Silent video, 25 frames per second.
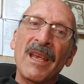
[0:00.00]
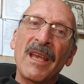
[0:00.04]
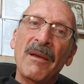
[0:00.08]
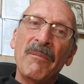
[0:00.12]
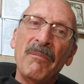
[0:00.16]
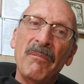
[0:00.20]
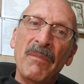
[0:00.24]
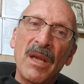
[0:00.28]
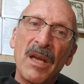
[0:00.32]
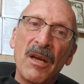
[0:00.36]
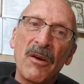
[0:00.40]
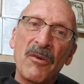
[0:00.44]

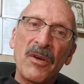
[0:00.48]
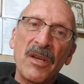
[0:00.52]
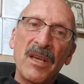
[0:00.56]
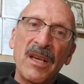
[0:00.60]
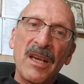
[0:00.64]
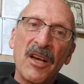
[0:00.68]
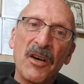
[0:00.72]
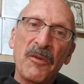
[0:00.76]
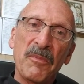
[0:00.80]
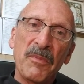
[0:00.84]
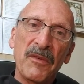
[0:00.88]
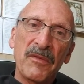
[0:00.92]
Mary,
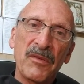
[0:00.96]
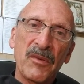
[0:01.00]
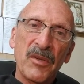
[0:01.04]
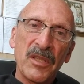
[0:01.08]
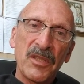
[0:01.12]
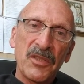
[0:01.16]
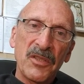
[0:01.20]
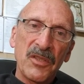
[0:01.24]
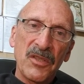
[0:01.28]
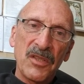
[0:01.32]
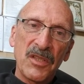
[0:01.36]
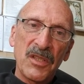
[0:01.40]
help of
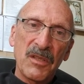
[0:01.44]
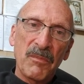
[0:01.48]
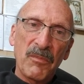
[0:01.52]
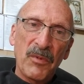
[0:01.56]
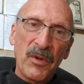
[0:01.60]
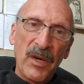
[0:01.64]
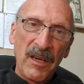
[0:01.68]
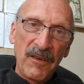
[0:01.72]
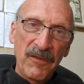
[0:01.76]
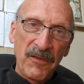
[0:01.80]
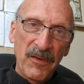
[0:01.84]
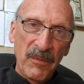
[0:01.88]
Christians,
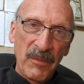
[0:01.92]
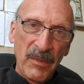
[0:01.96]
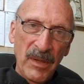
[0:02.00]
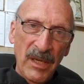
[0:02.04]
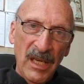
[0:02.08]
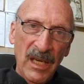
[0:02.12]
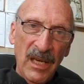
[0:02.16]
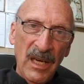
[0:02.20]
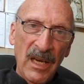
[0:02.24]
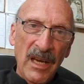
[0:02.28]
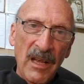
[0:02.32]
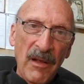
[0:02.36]
pray for me.
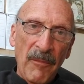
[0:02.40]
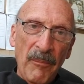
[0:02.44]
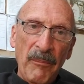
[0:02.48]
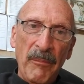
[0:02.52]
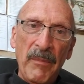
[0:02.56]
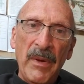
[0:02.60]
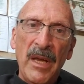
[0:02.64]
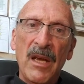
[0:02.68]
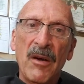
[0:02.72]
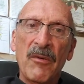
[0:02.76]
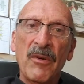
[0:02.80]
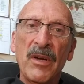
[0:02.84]

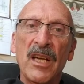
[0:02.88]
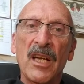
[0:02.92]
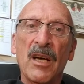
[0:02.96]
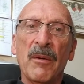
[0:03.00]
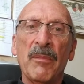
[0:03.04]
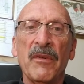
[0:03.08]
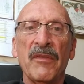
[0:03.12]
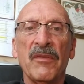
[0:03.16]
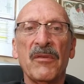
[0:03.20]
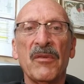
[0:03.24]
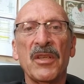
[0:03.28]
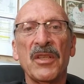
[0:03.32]
Mary, help
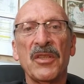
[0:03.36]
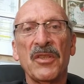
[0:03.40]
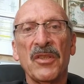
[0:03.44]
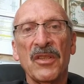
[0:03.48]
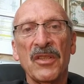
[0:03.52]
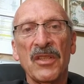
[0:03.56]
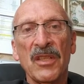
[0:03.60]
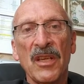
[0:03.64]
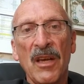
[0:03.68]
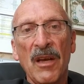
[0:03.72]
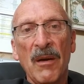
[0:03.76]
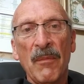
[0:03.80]
of
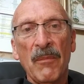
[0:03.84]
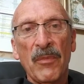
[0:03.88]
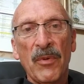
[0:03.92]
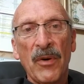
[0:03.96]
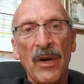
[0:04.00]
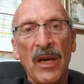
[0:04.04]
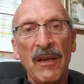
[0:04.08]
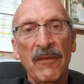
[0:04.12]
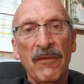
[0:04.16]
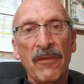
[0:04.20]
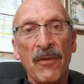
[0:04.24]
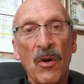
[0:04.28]
Christians,
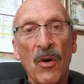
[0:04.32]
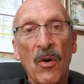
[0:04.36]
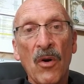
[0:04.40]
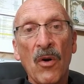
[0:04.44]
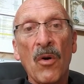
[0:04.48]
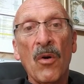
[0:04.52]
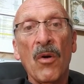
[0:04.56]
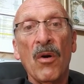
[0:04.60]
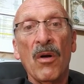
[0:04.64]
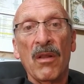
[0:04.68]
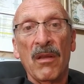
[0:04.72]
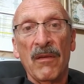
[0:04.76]
pray for
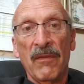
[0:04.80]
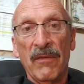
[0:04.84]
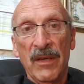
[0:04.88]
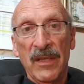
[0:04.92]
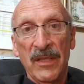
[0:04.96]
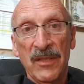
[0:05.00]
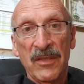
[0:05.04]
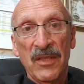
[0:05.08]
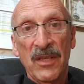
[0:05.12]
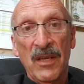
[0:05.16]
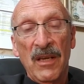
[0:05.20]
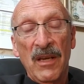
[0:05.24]
all of
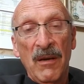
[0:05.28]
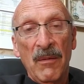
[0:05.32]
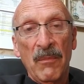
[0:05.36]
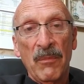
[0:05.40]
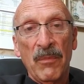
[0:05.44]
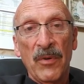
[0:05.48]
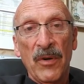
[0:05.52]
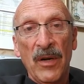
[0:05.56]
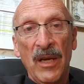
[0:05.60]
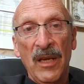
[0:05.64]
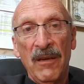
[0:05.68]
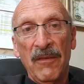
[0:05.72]
us.
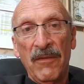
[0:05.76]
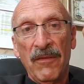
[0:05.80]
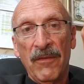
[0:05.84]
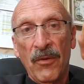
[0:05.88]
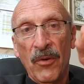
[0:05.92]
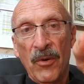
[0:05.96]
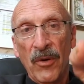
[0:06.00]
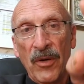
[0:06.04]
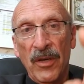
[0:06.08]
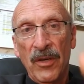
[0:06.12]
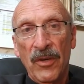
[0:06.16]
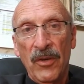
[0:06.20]
Pray
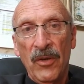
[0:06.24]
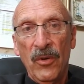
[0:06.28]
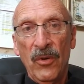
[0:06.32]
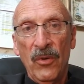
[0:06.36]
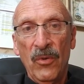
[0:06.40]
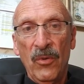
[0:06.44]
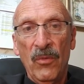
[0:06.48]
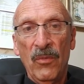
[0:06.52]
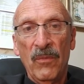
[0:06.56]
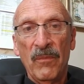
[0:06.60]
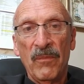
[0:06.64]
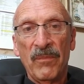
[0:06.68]
for you.
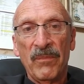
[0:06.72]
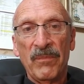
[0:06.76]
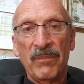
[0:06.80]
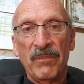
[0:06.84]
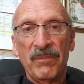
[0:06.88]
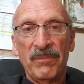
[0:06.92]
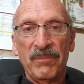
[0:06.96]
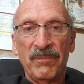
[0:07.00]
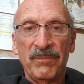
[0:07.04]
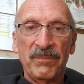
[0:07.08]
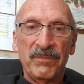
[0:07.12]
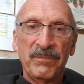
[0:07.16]

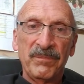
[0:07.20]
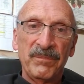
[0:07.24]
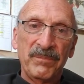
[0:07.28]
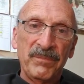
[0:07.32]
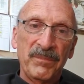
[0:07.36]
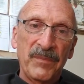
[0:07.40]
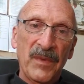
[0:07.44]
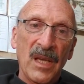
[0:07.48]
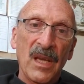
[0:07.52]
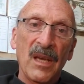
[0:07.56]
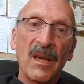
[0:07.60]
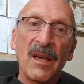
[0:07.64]

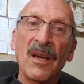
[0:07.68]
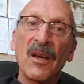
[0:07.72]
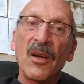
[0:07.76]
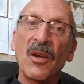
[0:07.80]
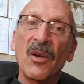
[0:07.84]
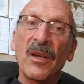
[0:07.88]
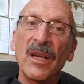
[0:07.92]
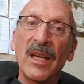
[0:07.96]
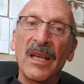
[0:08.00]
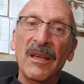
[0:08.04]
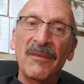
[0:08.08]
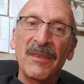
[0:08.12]

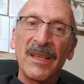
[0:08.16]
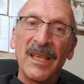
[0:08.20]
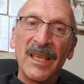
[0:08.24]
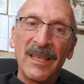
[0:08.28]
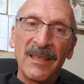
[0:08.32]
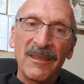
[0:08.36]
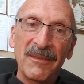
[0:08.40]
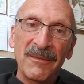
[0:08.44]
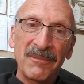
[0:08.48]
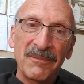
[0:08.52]
Good evening.